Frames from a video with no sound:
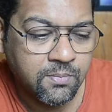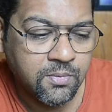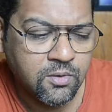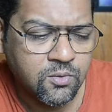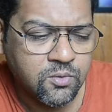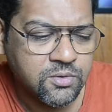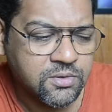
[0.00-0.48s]
can
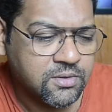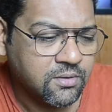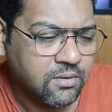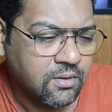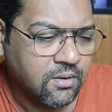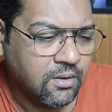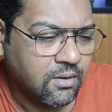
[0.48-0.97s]
be
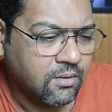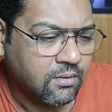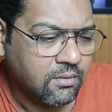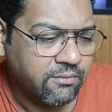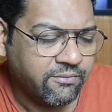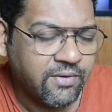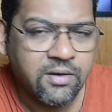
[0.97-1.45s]
used
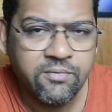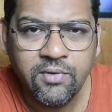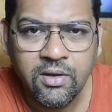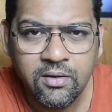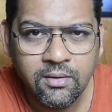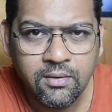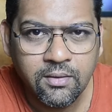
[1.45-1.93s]
very,
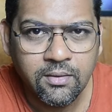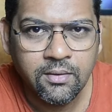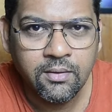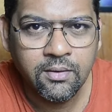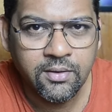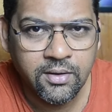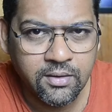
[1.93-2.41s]
very
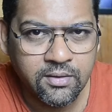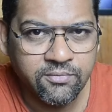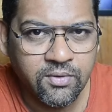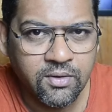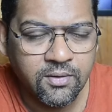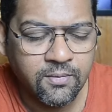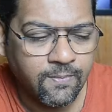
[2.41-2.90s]

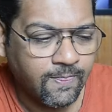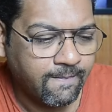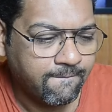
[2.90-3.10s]
creatively.